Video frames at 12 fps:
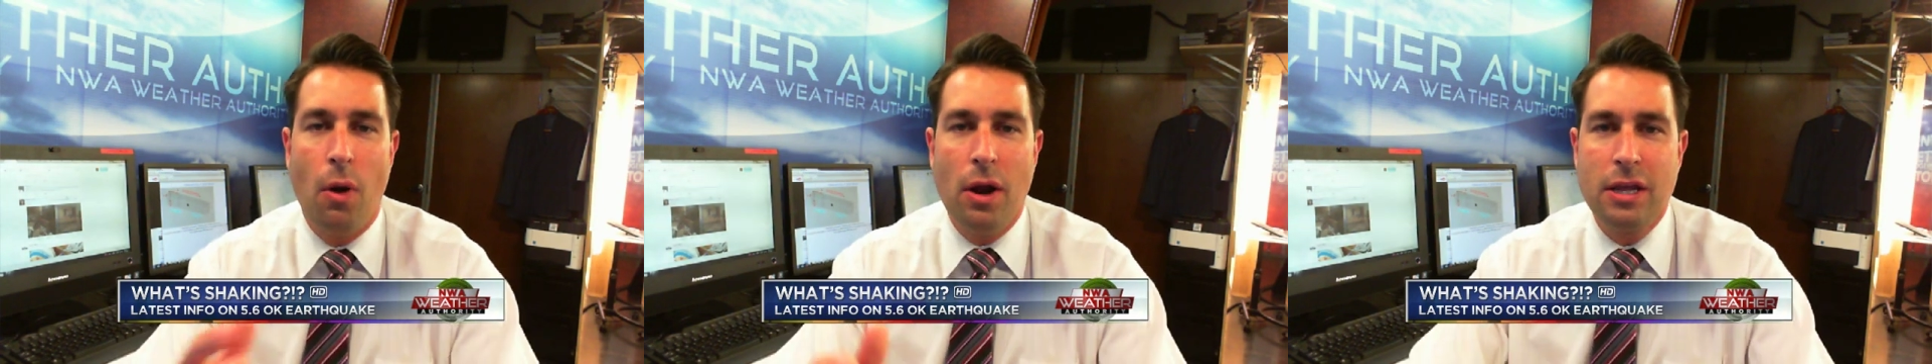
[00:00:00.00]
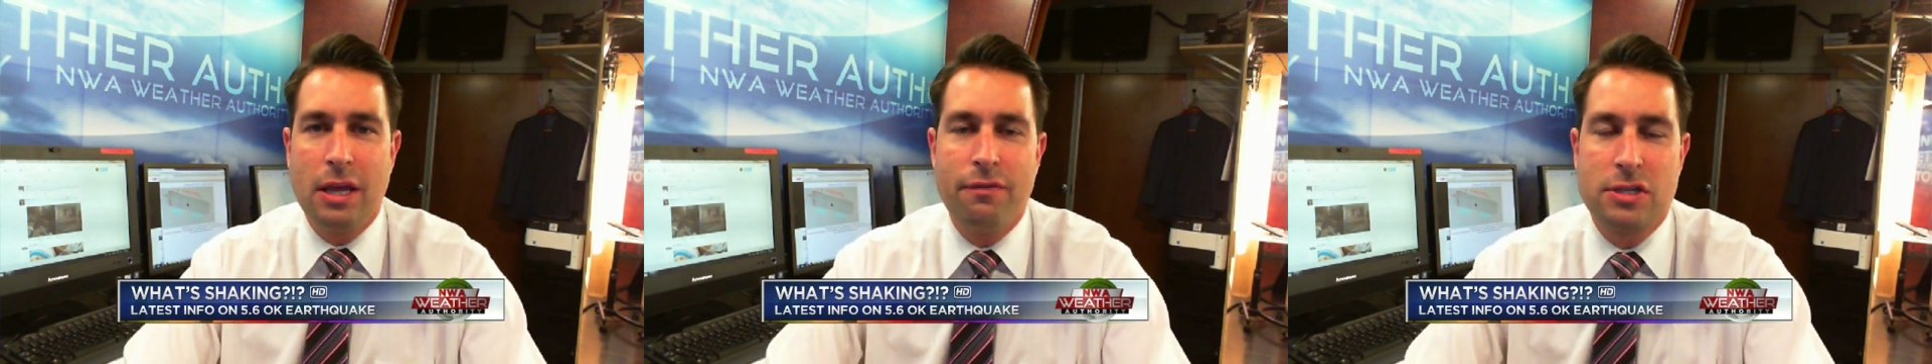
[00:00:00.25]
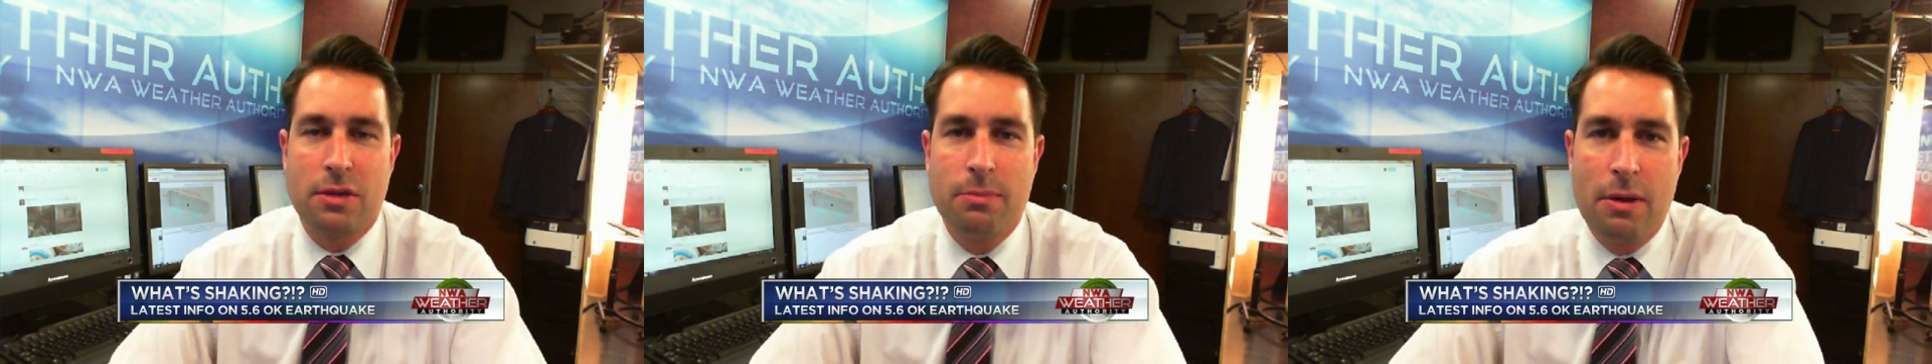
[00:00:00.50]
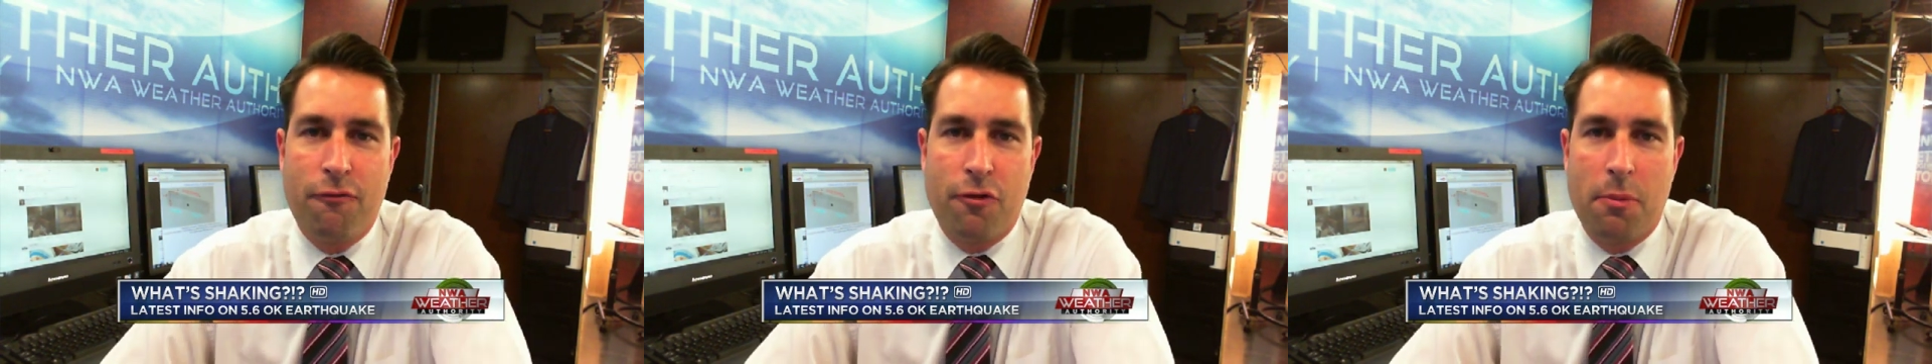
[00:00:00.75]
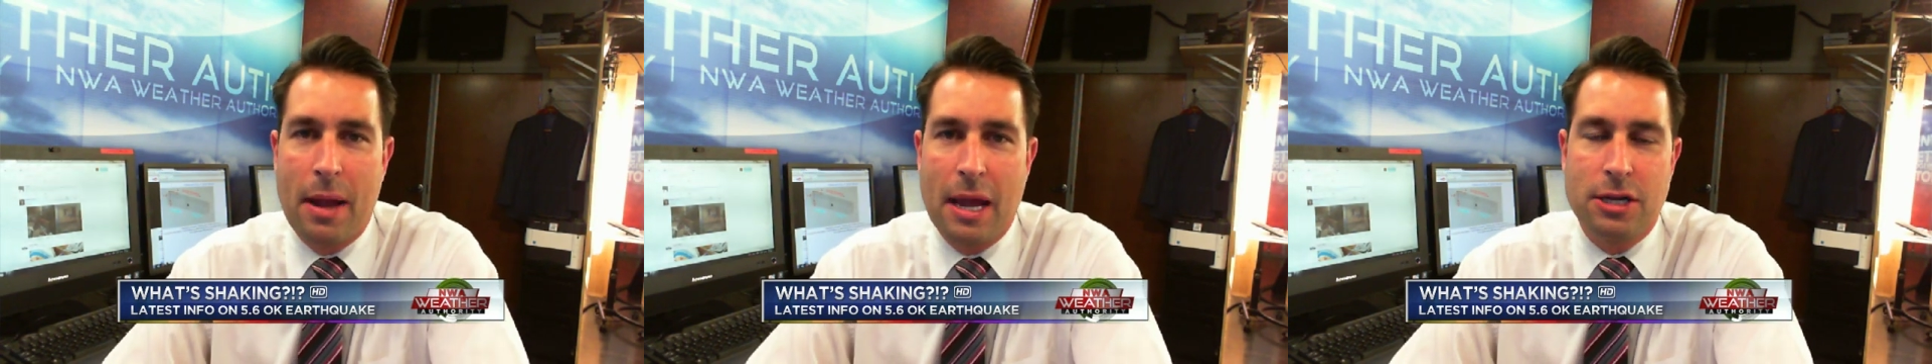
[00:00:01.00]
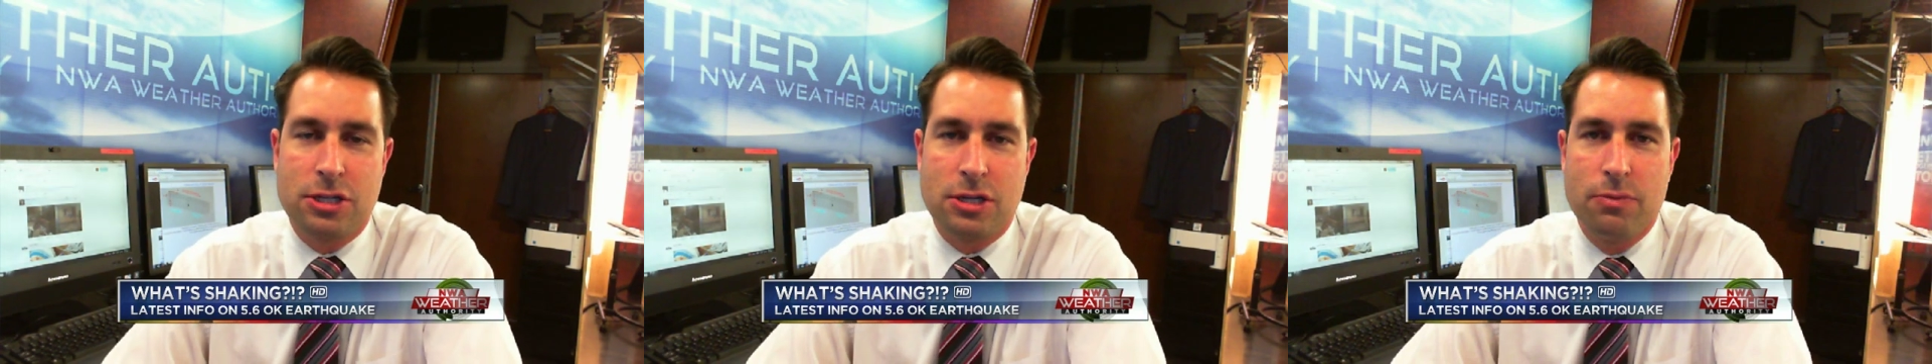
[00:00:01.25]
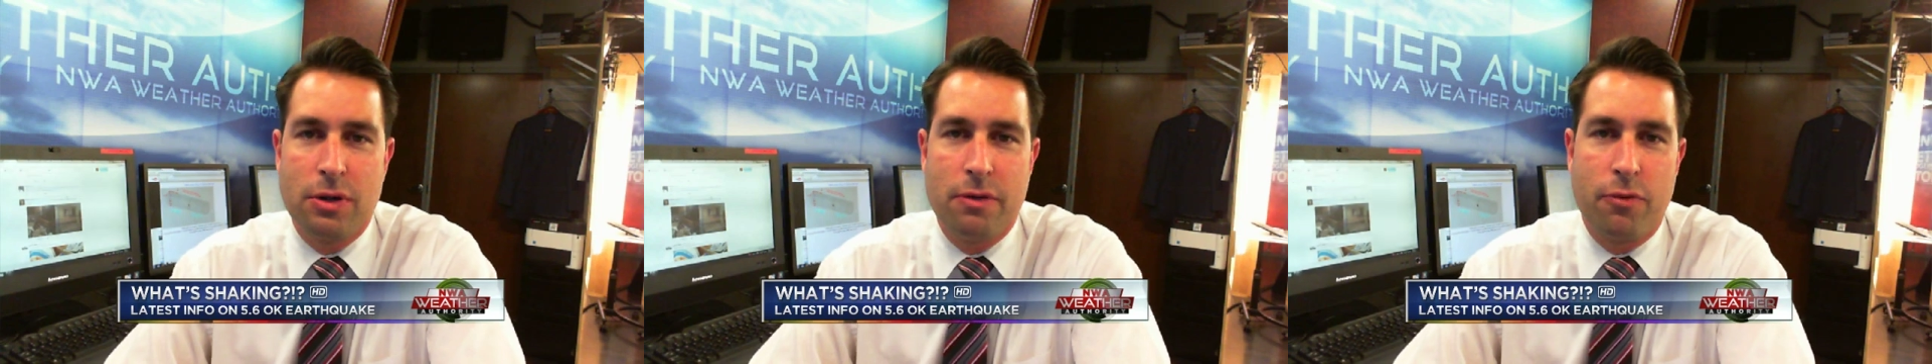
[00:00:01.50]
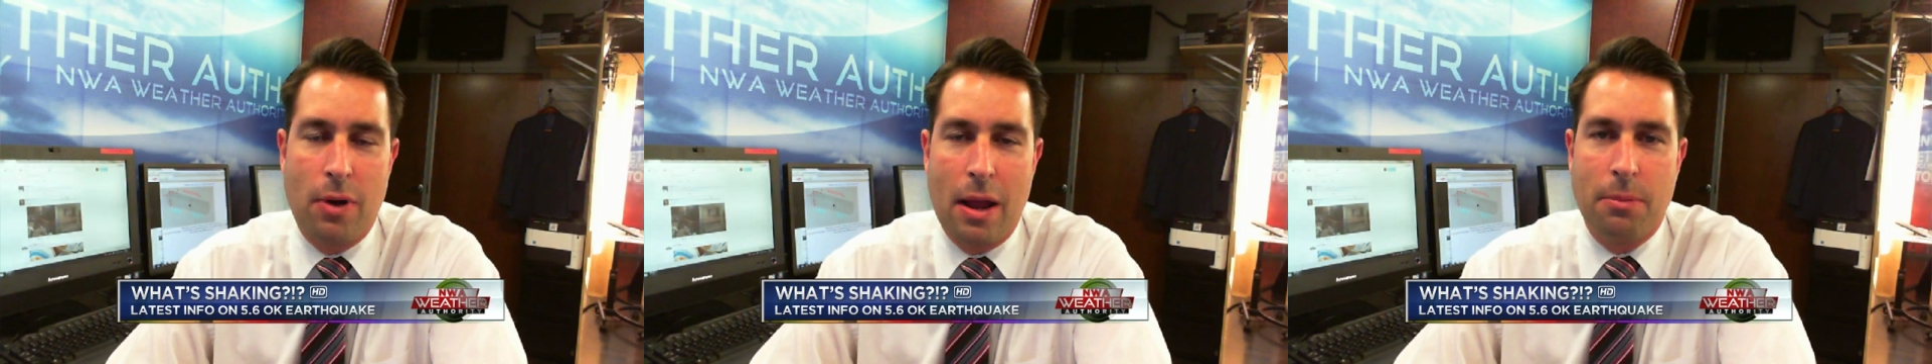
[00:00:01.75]
Wanted to give you some information.
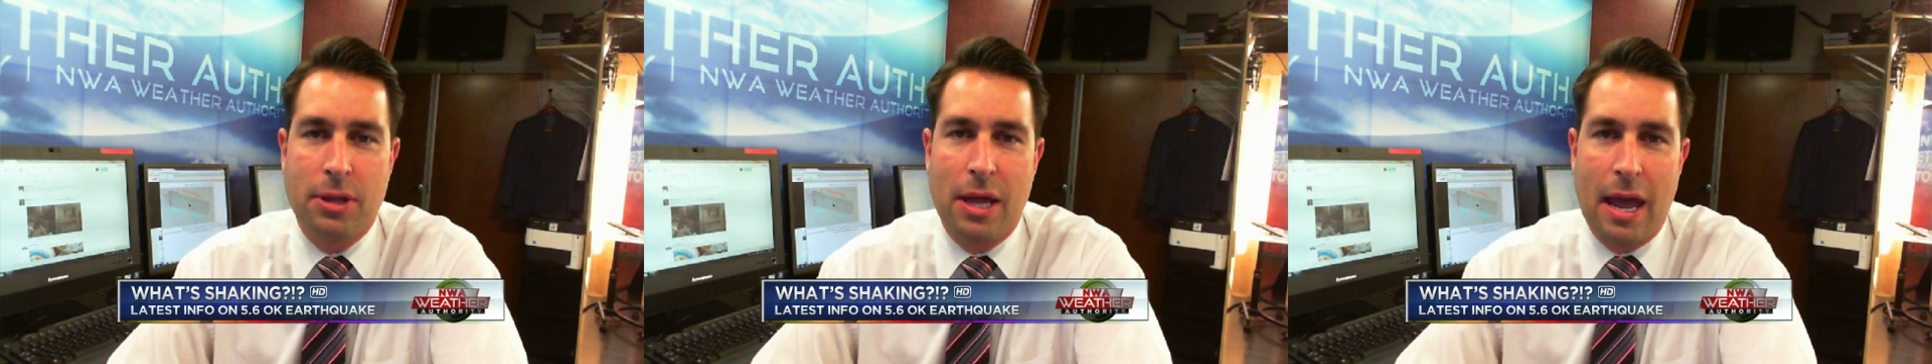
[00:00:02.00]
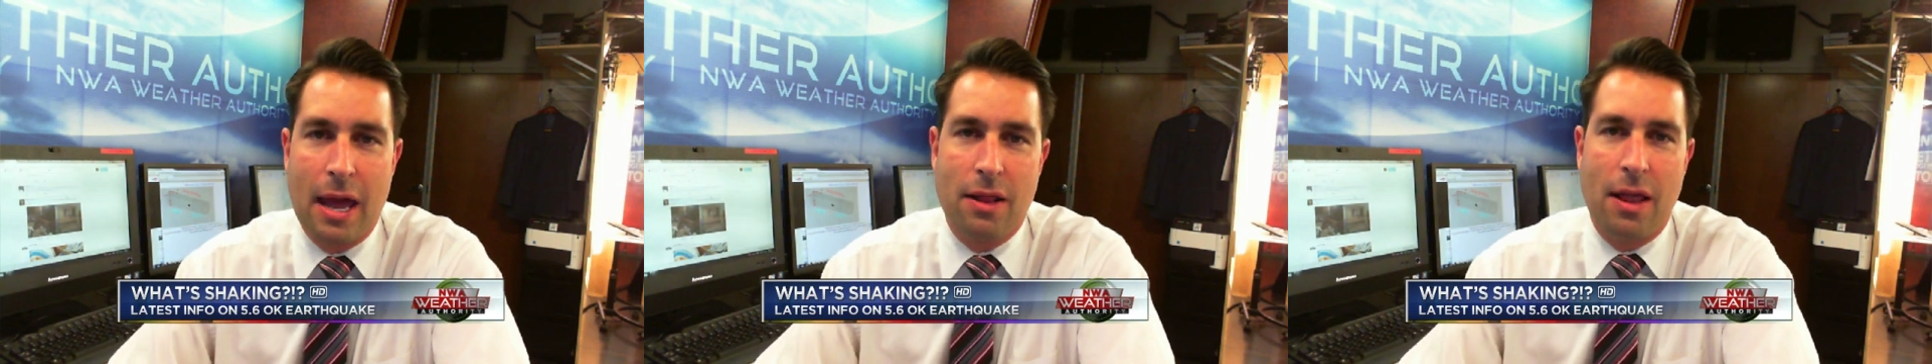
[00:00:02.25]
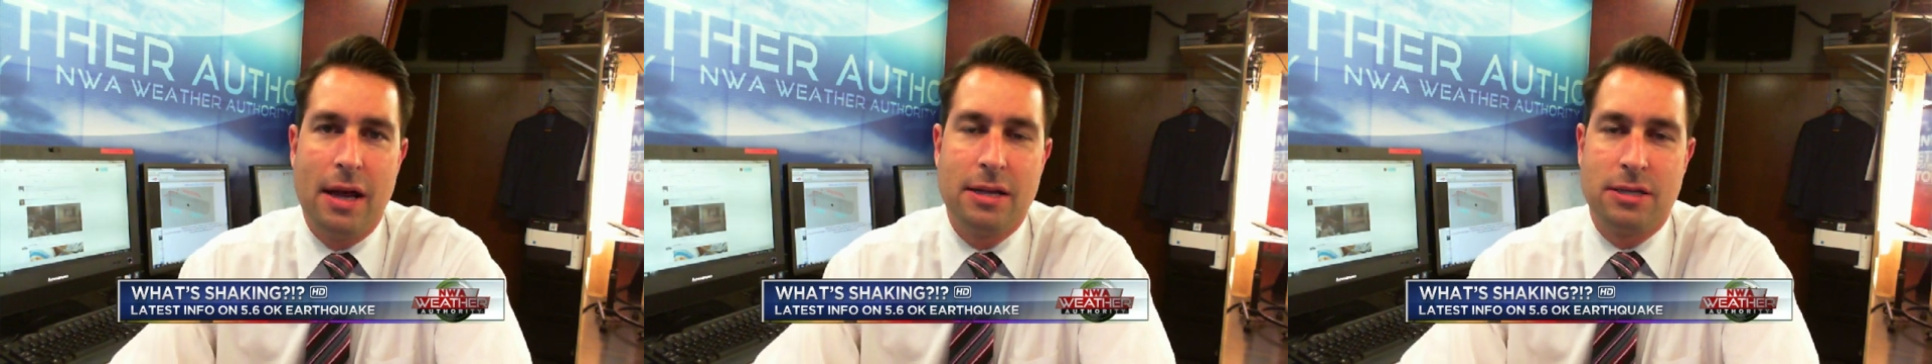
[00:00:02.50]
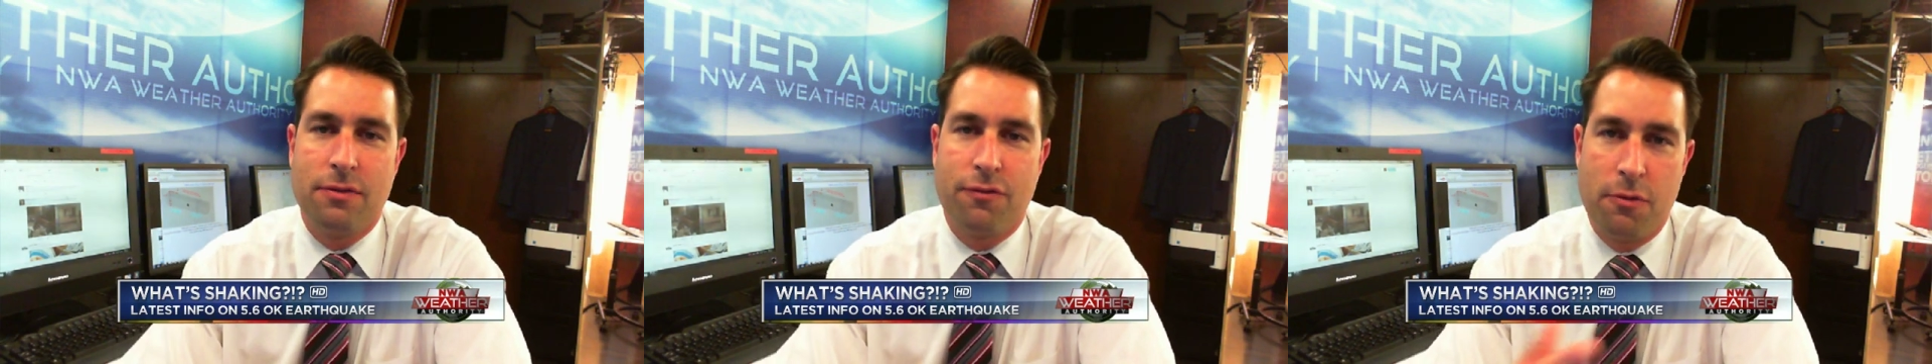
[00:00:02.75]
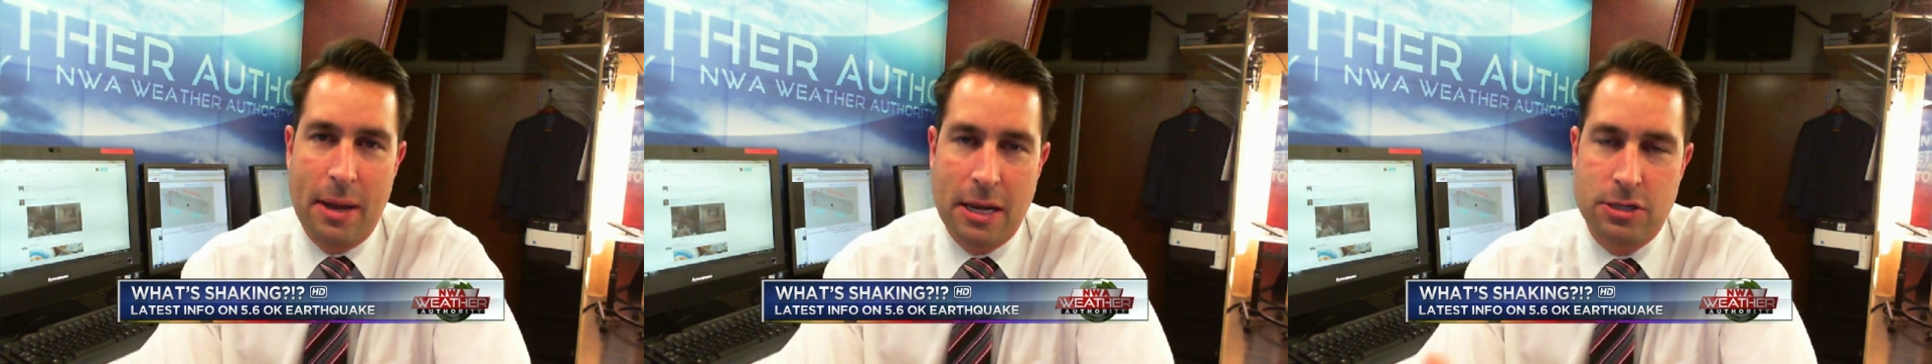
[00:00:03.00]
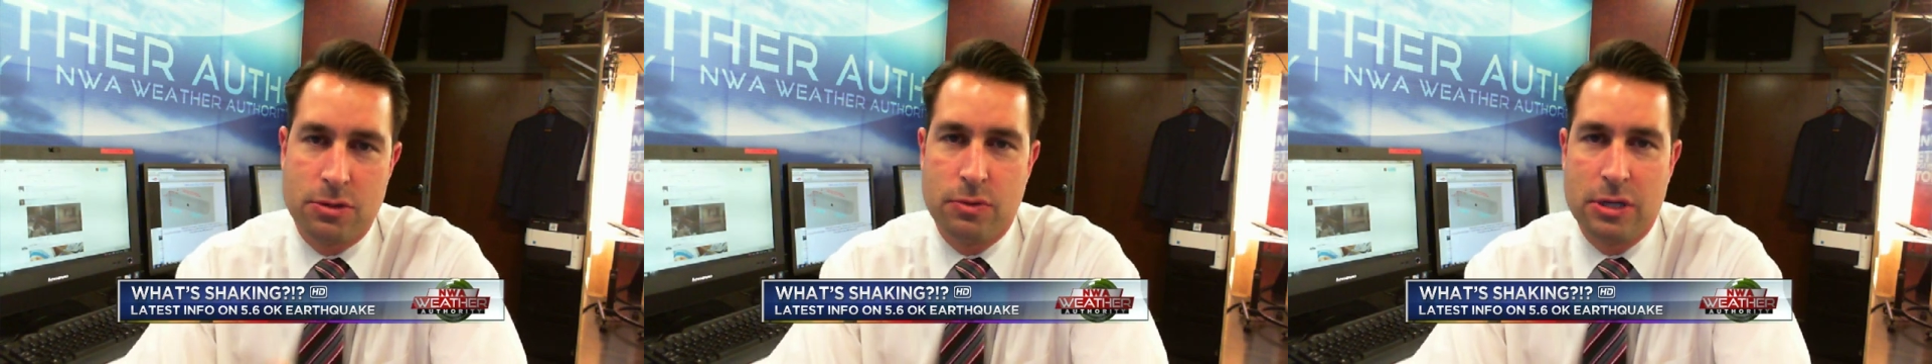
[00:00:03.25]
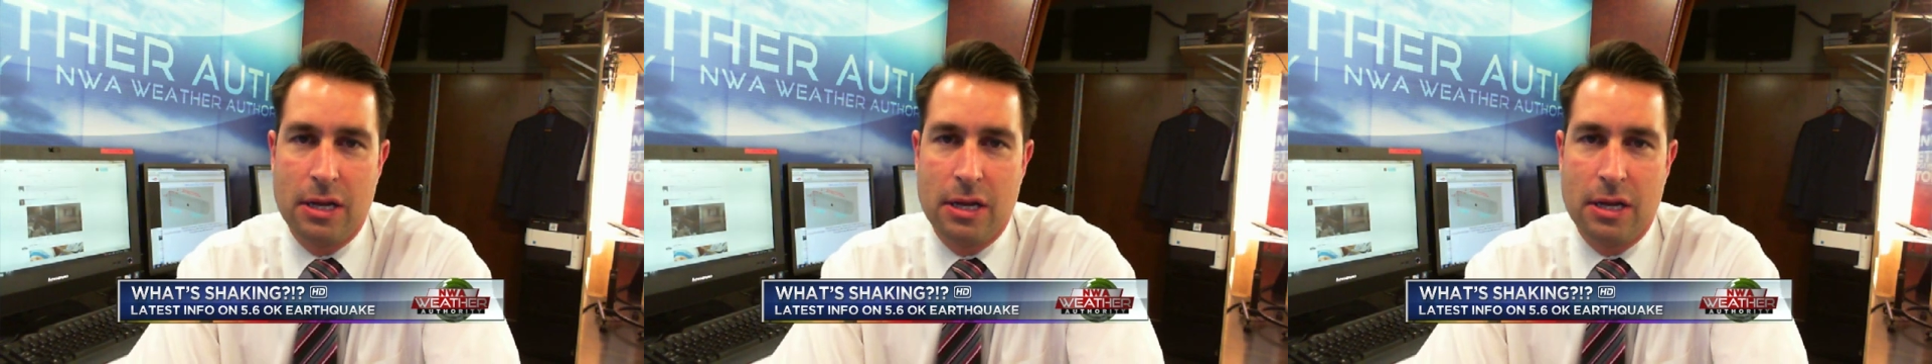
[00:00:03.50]
We were able to analyze the information.